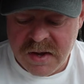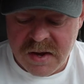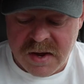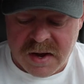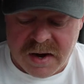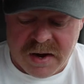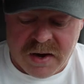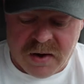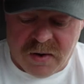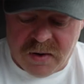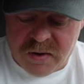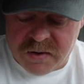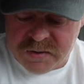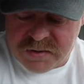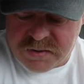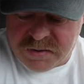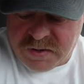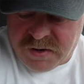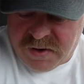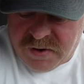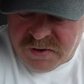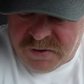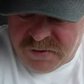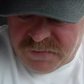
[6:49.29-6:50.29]
I
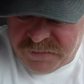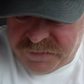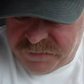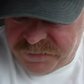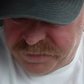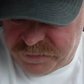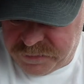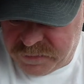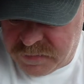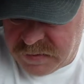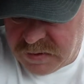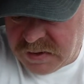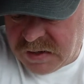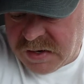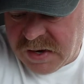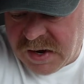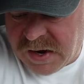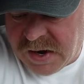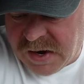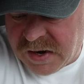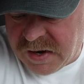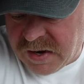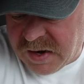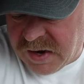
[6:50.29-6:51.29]
also
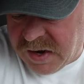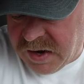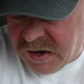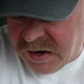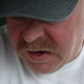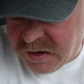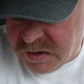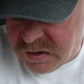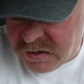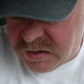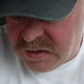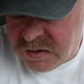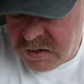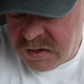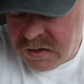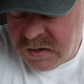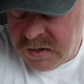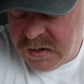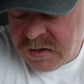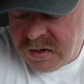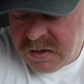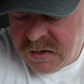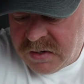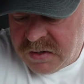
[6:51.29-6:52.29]
got a
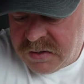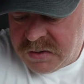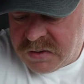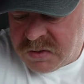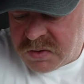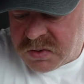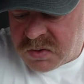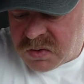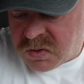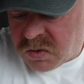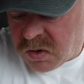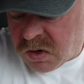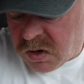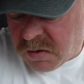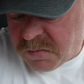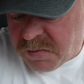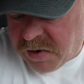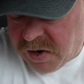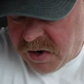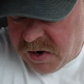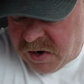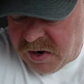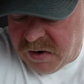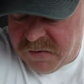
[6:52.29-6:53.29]

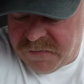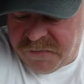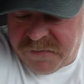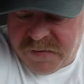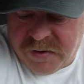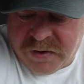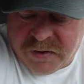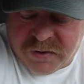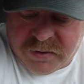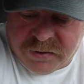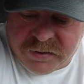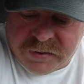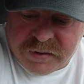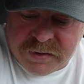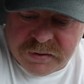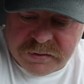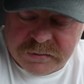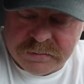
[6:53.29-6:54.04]
strawberry filled.